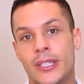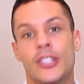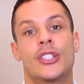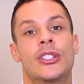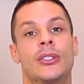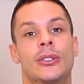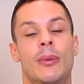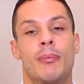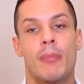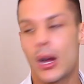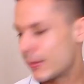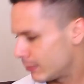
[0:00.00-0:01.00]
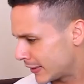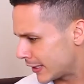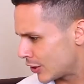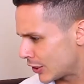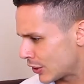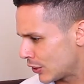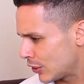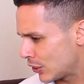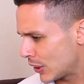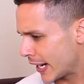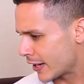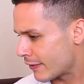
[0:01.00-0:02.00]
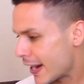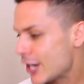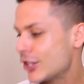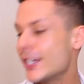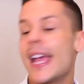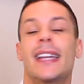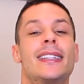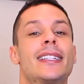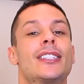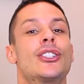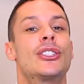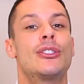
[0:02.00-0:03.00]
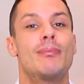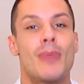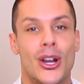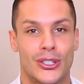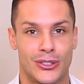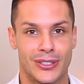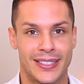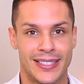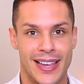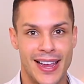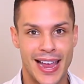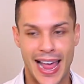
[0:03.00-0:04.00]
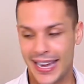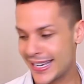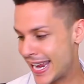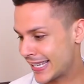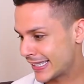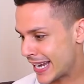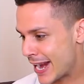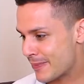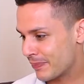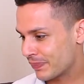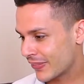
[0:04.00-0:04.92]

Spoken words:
Digital Innovation and Digital Models at Nestle.